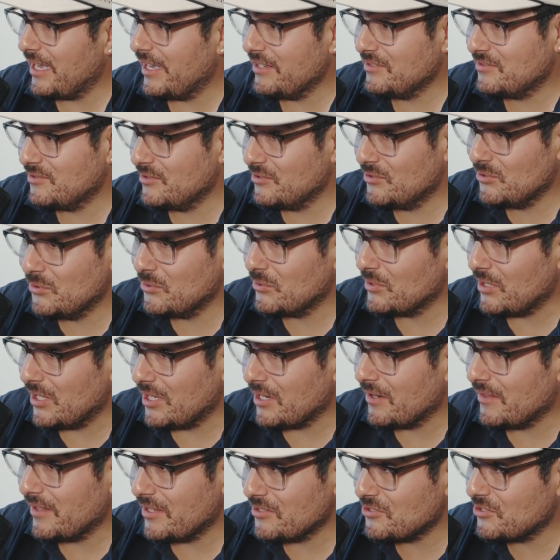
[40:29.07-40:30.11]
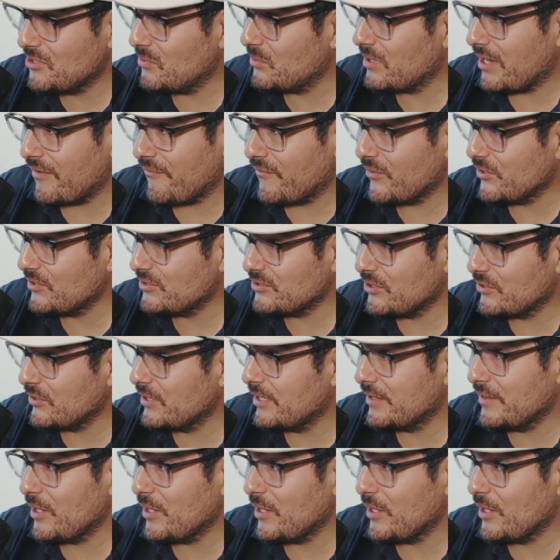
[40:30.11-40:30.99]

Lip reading: I used to do a lot of that shit when I first started,